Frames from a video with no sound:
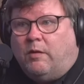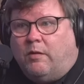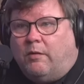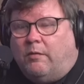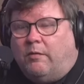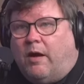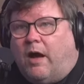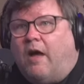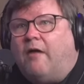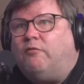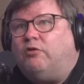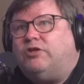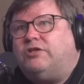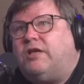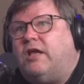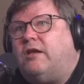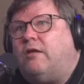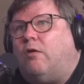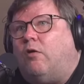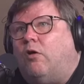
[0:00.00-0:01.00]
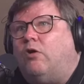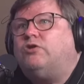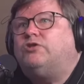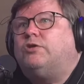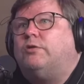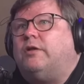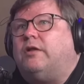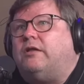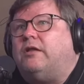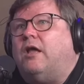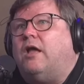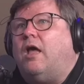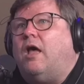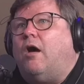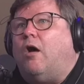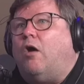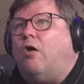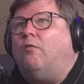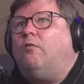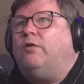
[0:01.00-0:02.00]
I would say also that
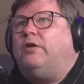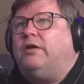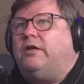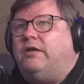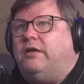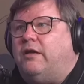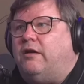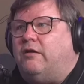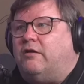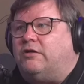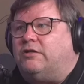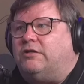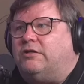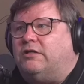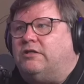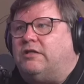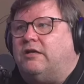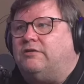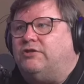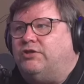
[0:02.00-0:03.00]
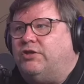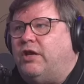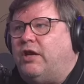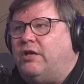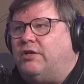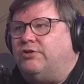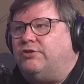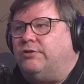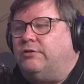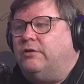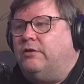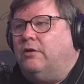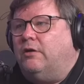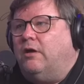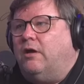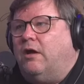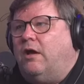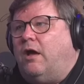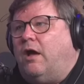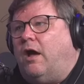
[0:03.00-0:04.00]
over the years, this has changed.
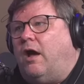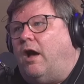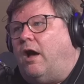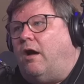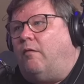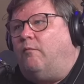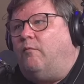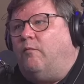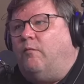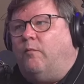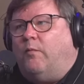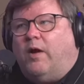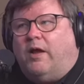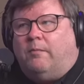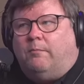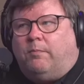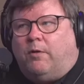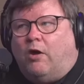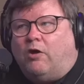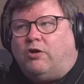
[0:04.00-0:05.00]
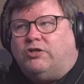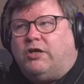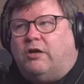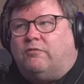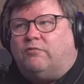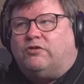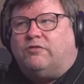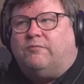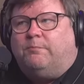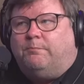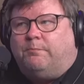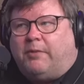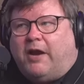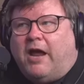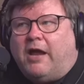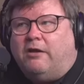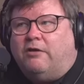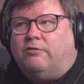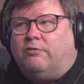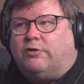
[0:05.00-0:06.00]
Uh, when blockchain was a
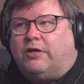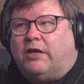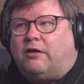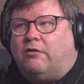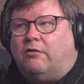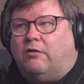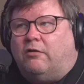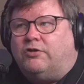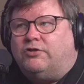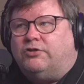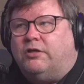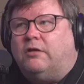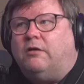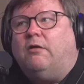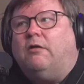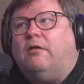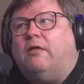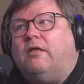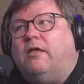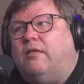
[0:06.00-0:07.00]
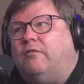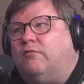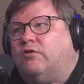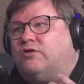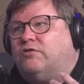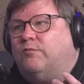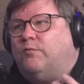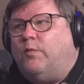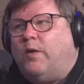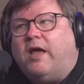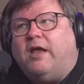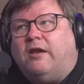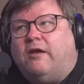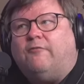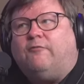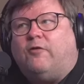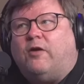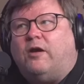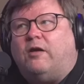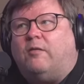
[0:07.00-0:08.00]
brand new technology, it was a way
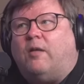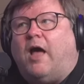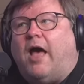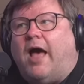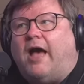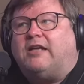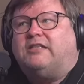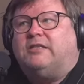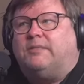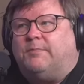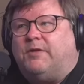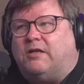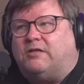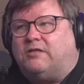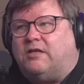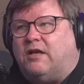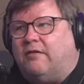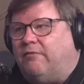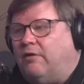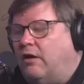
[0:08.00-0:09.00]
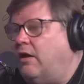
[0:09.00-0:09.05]
different acceptance level